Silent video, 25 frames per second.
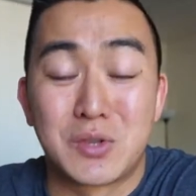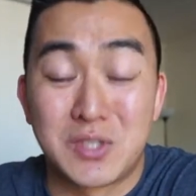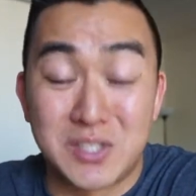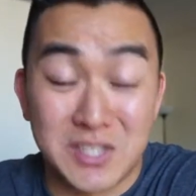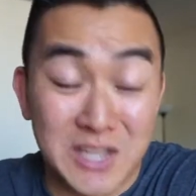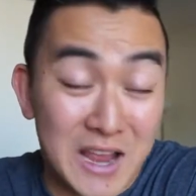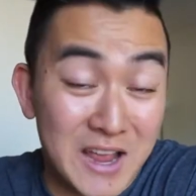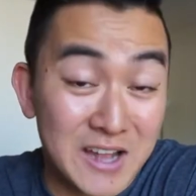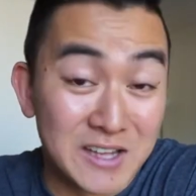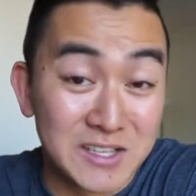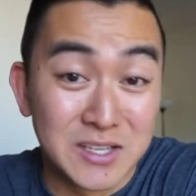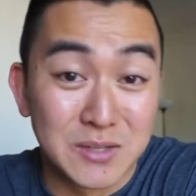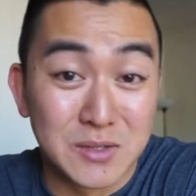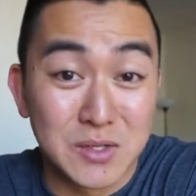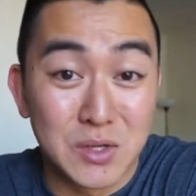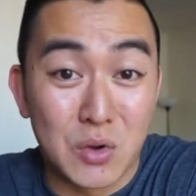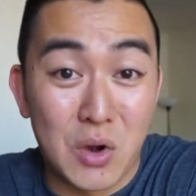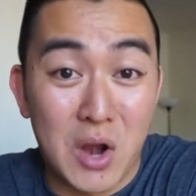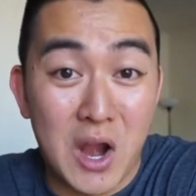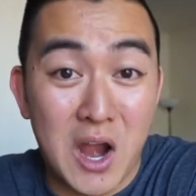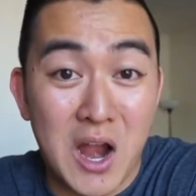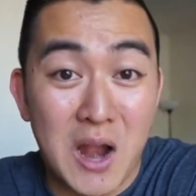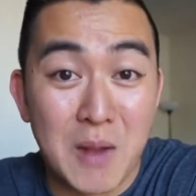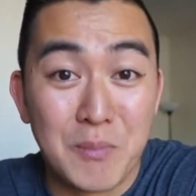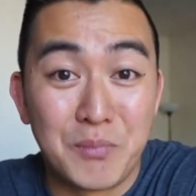and
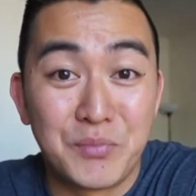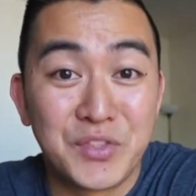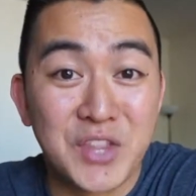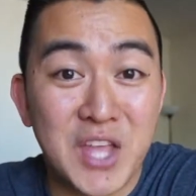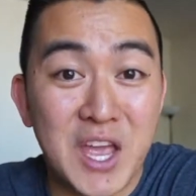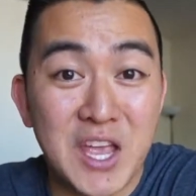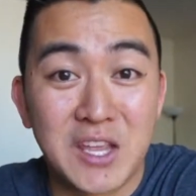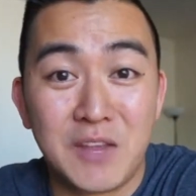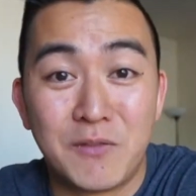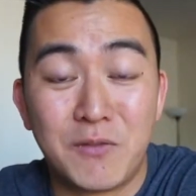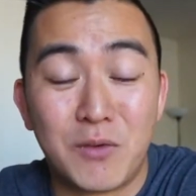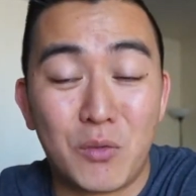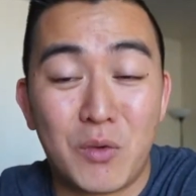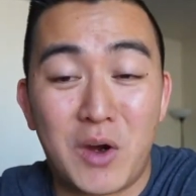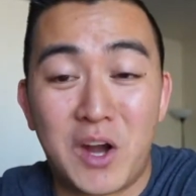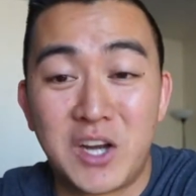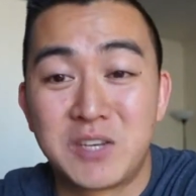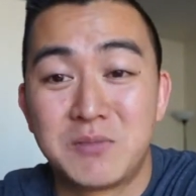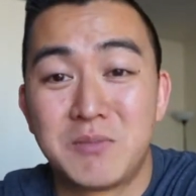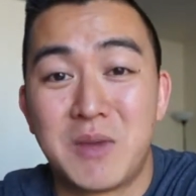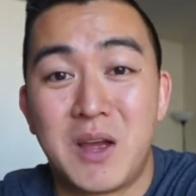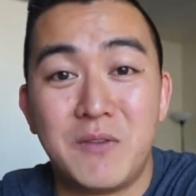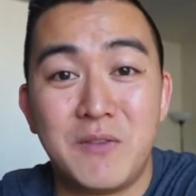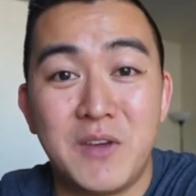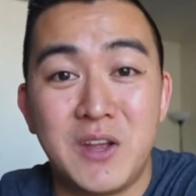subscribe. Thank you for
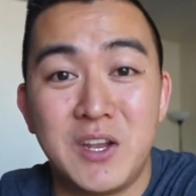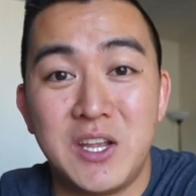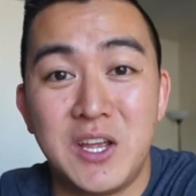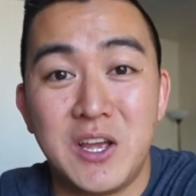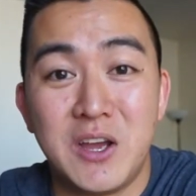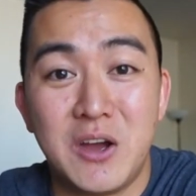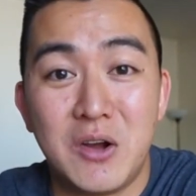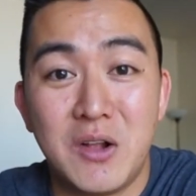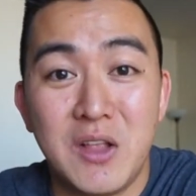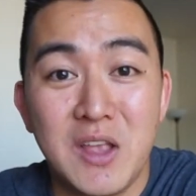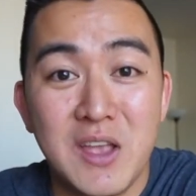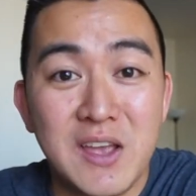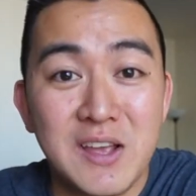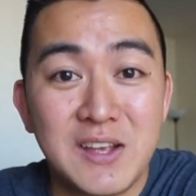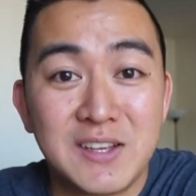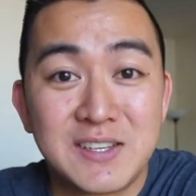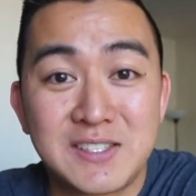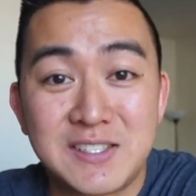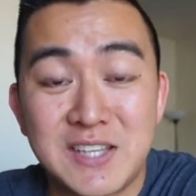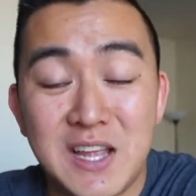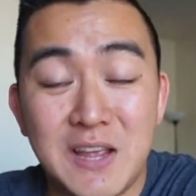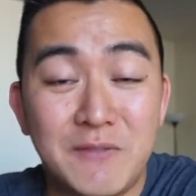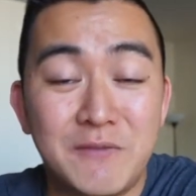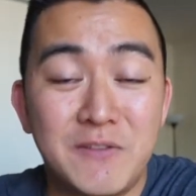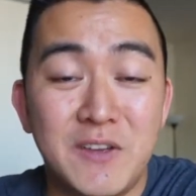watching my video.
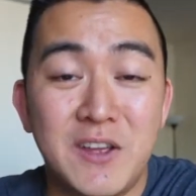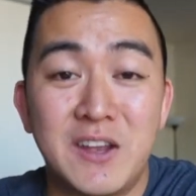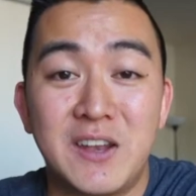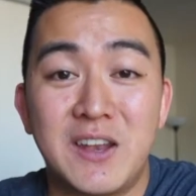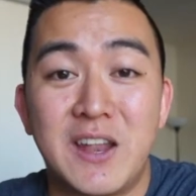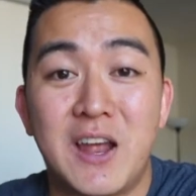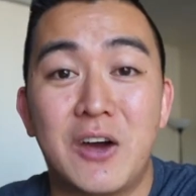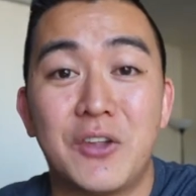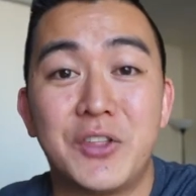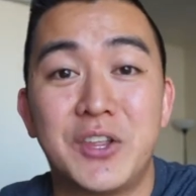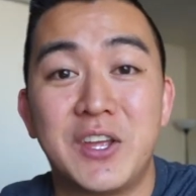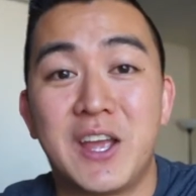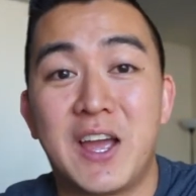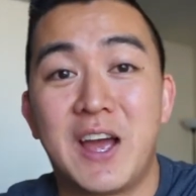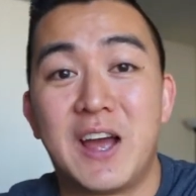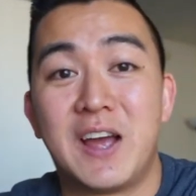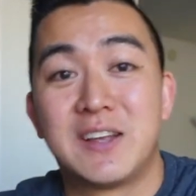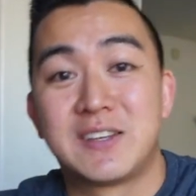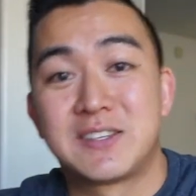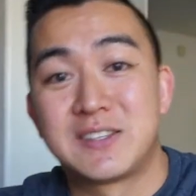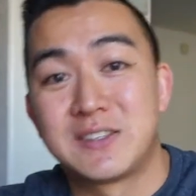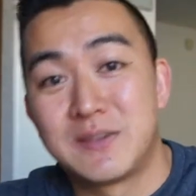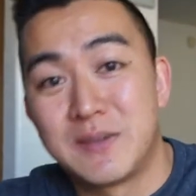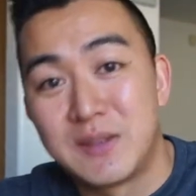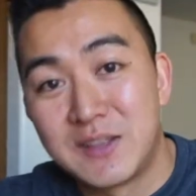Stay fit and healthy,
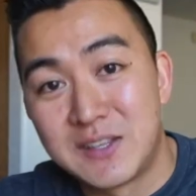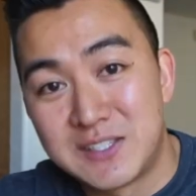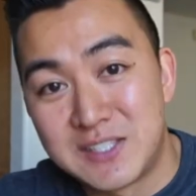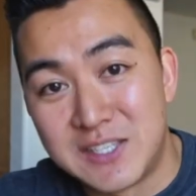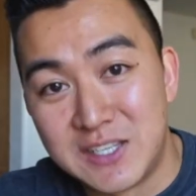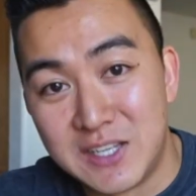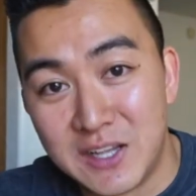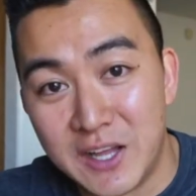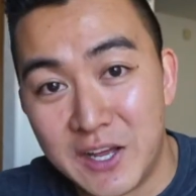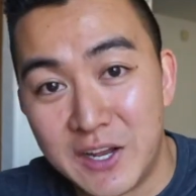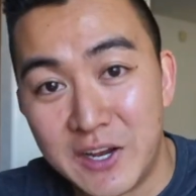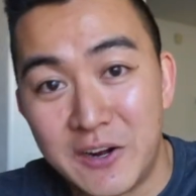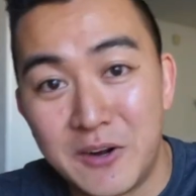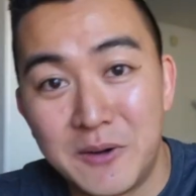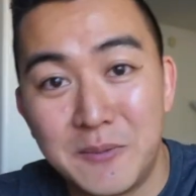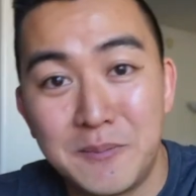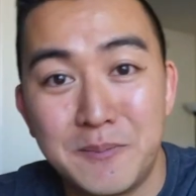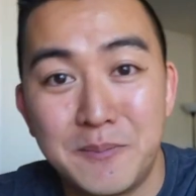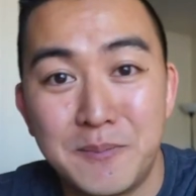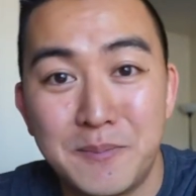guys. See you later.